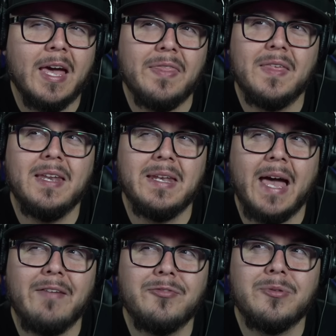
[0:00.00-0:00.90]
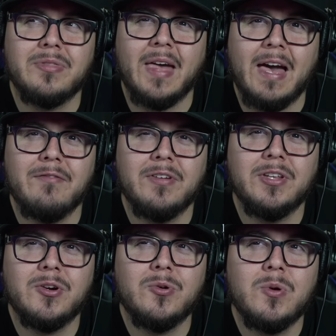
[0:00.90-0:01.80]
And then after that
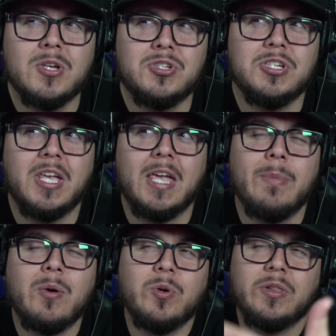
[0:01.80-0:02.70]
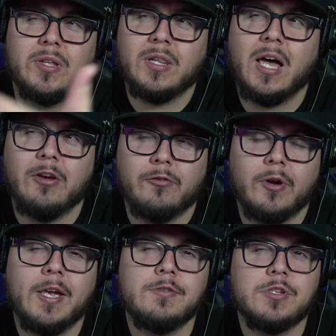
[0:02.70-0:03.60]
video, she came out with the live,
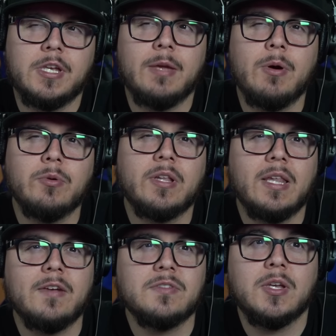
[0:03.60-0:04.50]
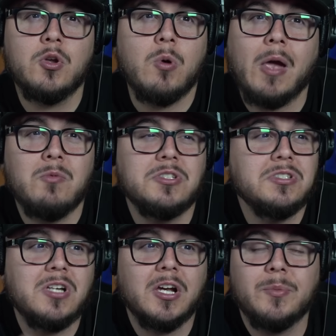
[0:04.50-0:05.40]
right? She came out with the live saying, yo, I
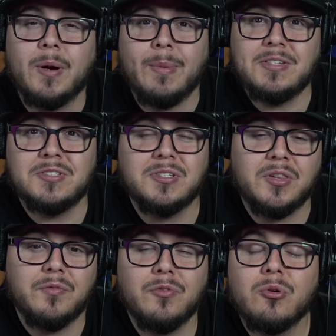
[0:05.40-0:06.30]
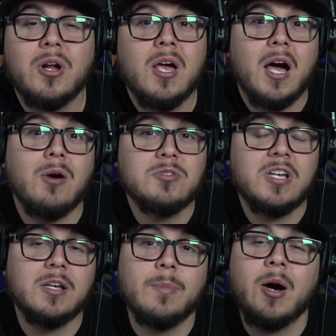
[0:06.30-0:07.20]
wasn't talking about my son on the floor. I was
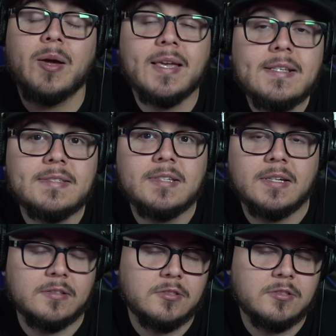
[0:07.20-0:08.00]
talking about his son.